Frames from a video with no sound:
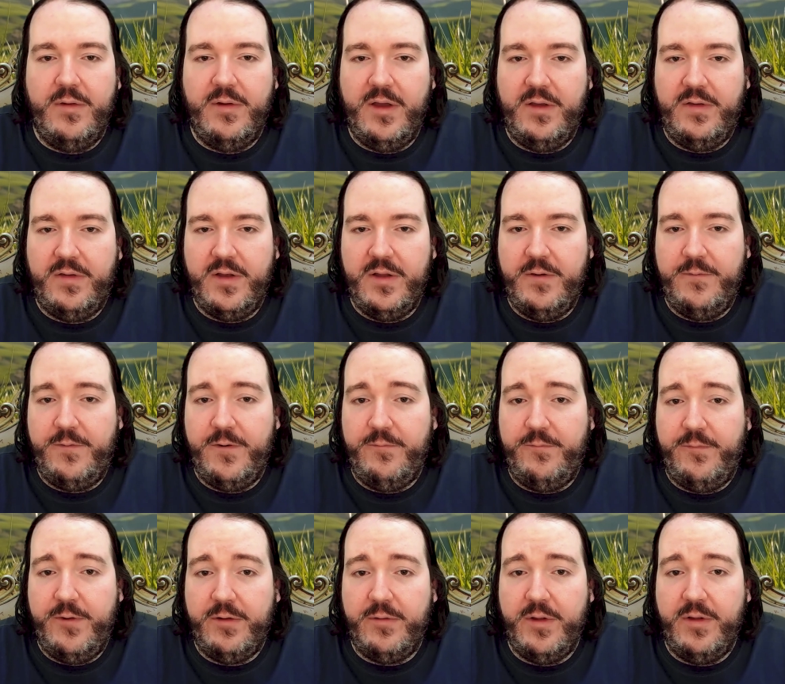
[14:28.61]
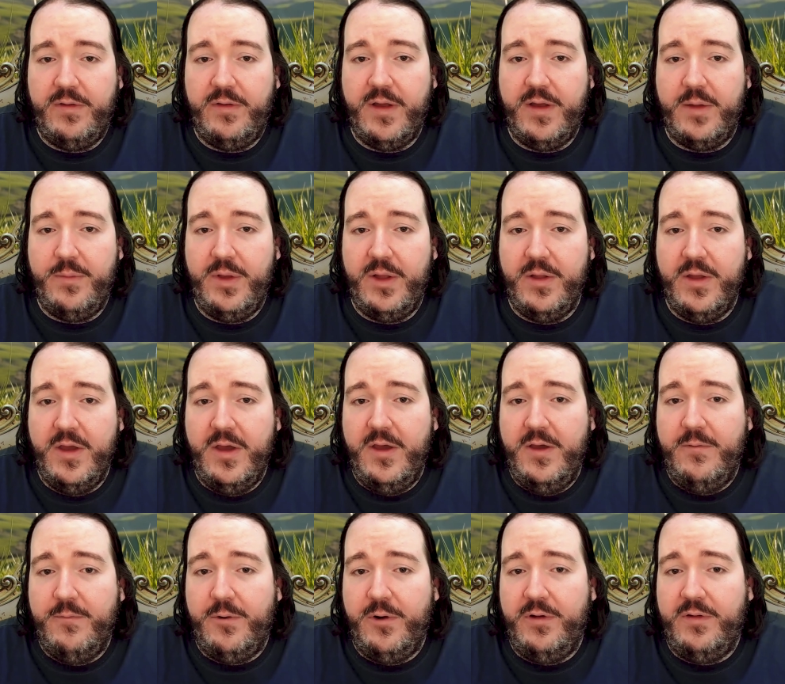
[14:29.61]
When I say different frequency, I mean,
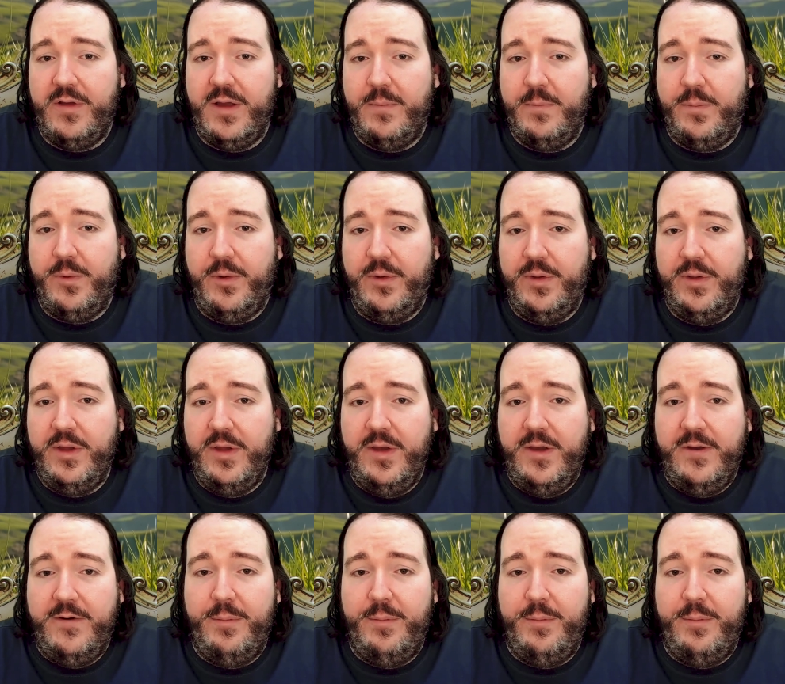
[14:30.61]
for example,